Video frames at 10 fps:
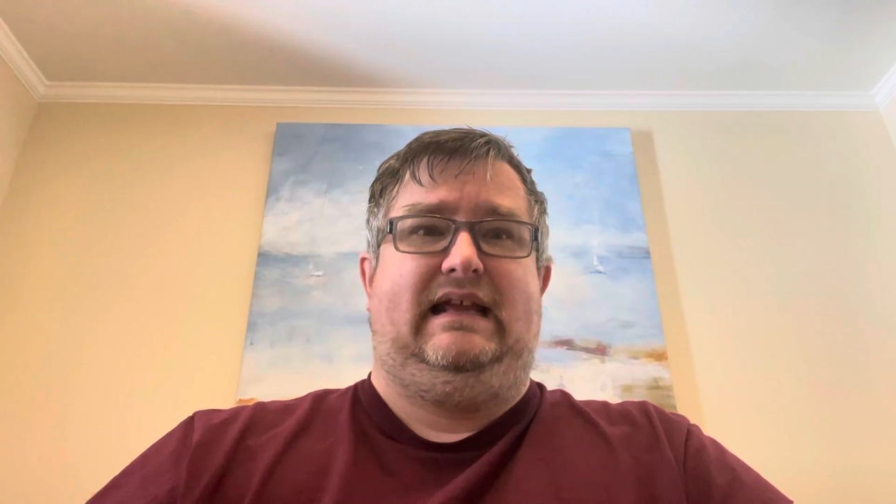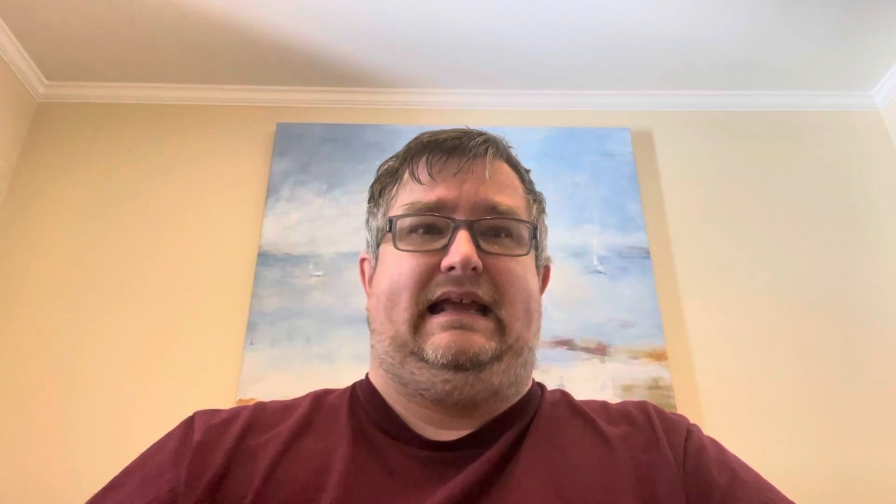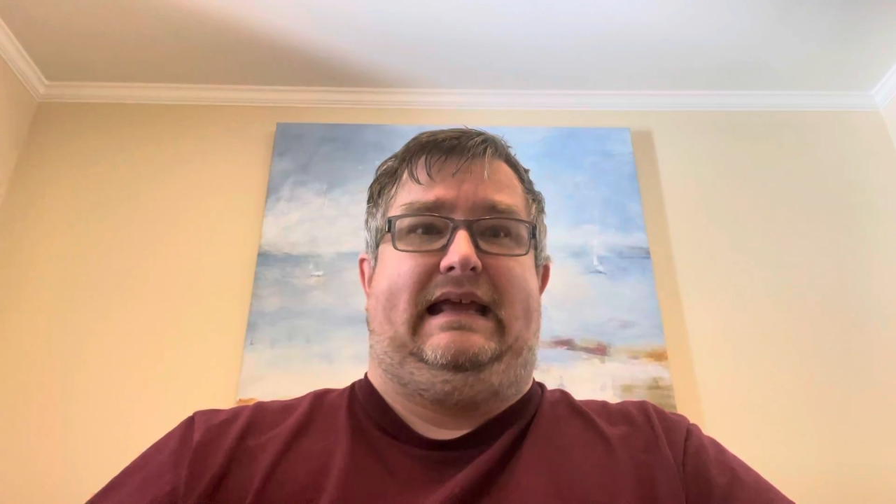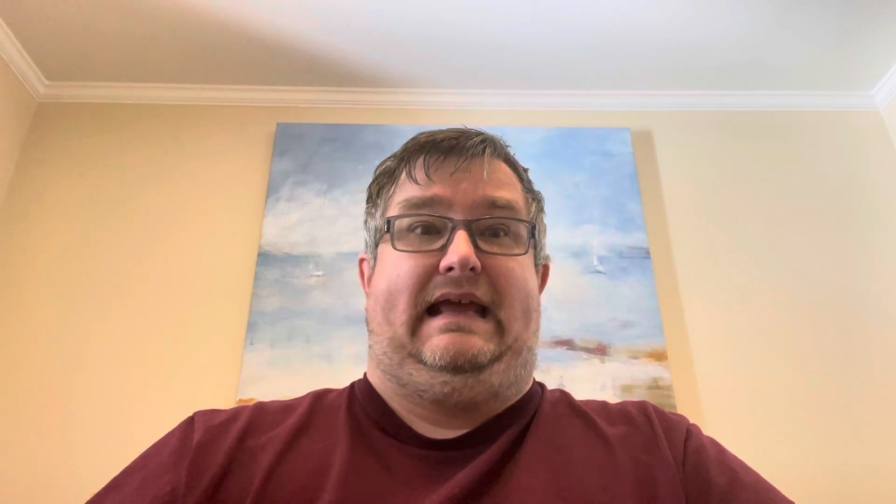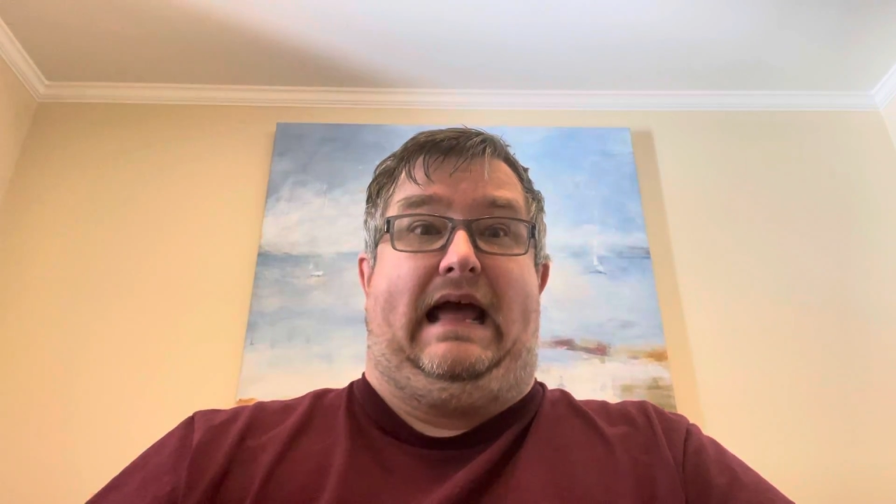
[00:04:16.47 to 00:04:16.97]

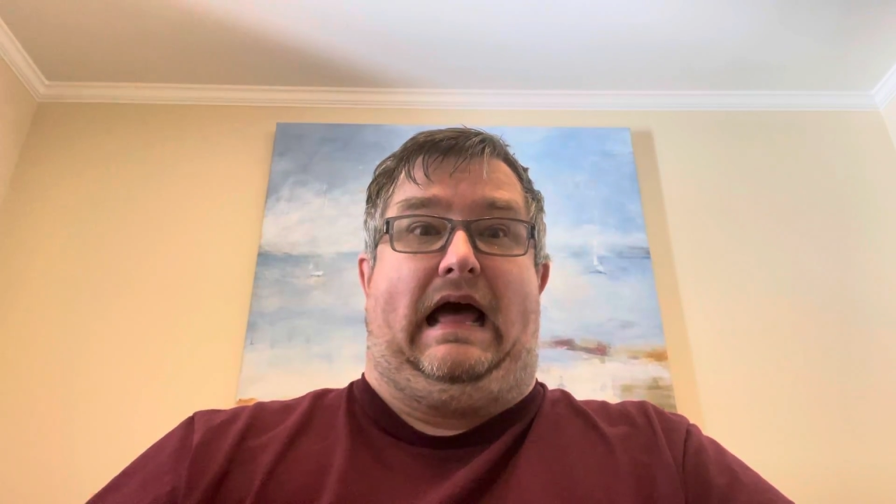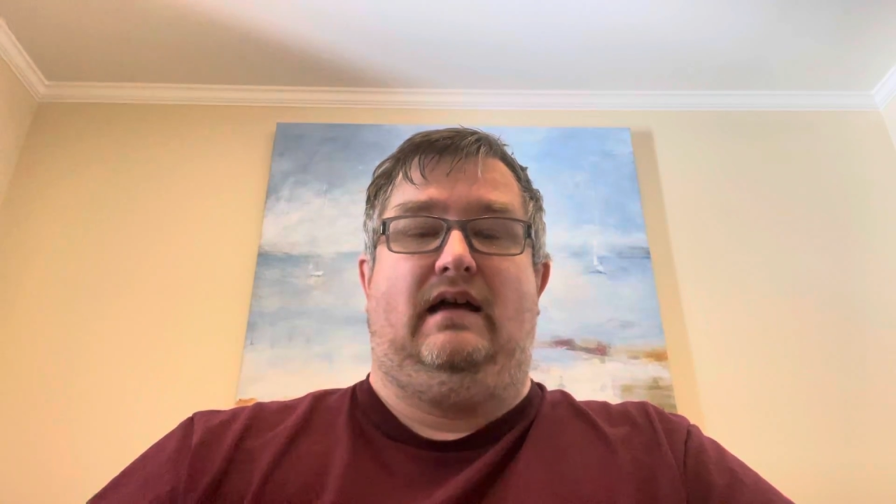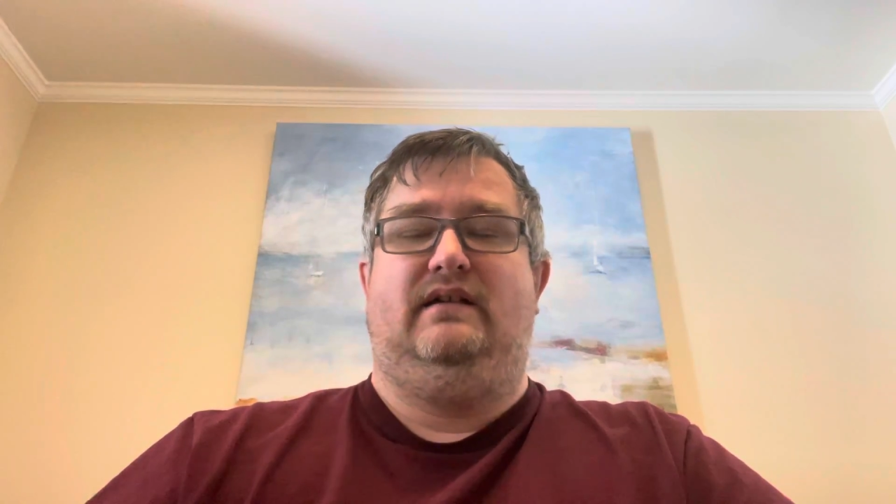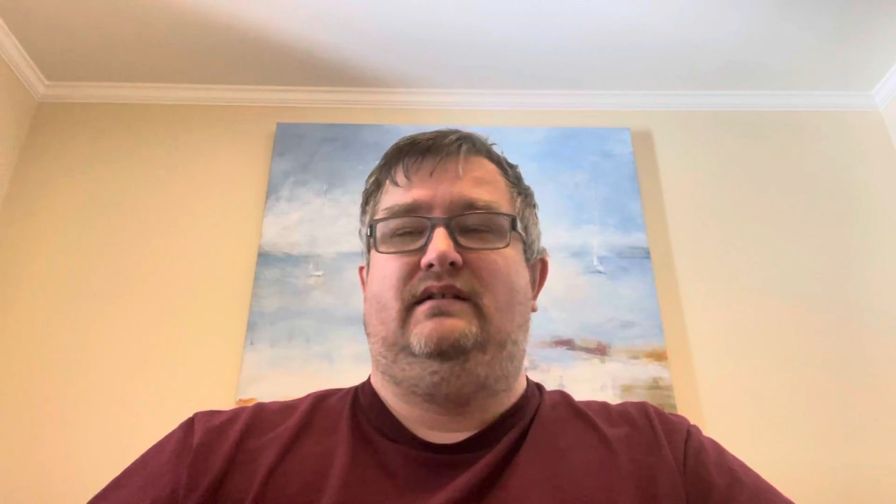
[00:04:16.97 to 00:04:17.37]
Yeah.